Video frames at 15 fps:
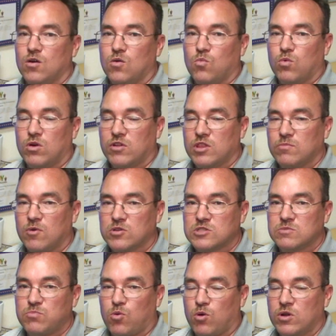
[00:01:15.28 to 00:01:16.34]
One of the most
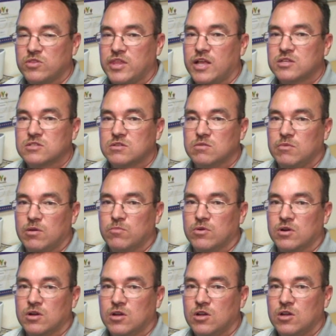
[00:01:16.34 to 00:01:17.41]
important things to
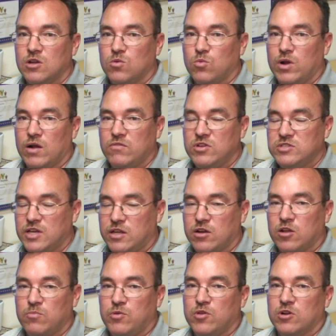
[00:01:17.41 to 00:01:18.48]
remember whenever you take your
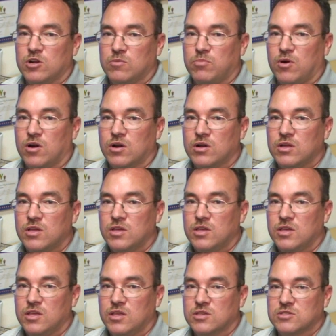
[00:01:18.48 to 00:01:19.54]
computer apart
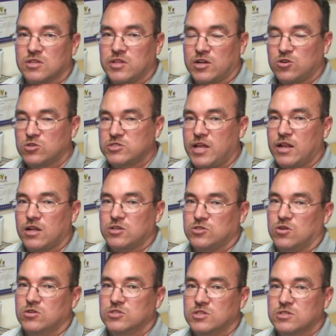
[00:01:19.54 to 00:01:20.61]
is electrostatic
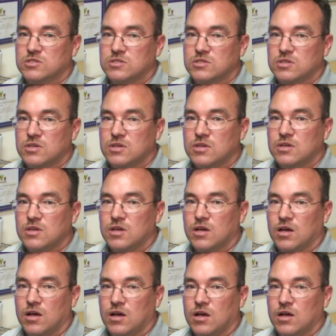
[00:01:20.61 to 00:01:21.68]
charges.
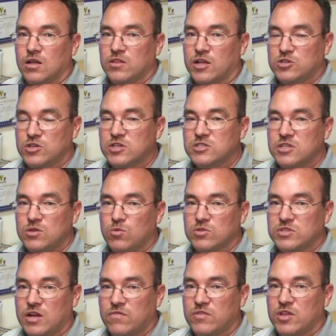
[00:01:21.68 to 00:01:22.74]
Uh, electricity will
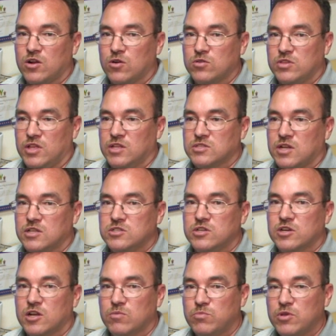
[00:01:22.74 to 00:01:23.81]
definitely hurt the insides of
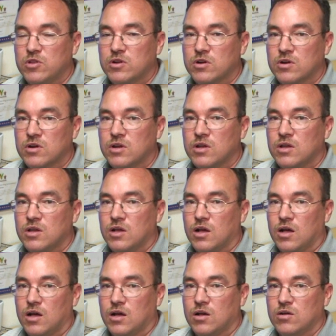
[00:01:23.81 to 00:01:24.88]
your computer.
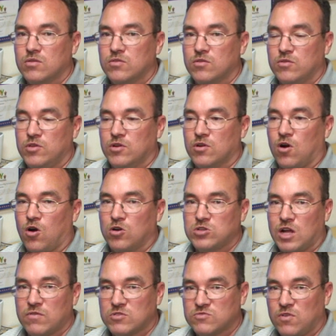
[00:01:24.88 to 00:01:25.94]
Uh, the, your hard
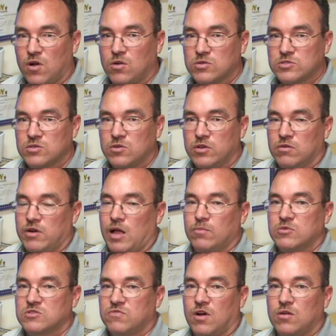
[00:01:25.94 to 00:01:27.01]
drive is volatile, your RAM
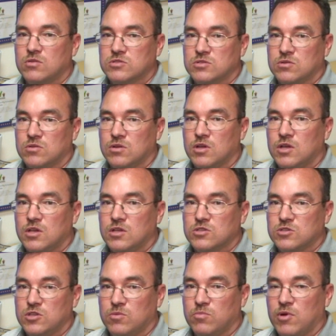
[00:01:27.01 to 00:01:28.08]
is volatile.
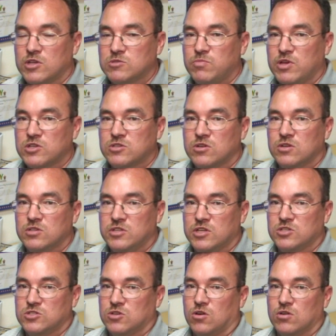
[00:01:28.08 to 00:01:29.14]
So you must make sure to
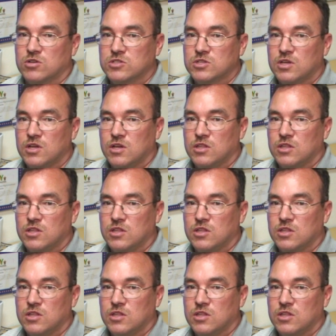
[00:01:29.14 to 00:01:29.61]
discharge.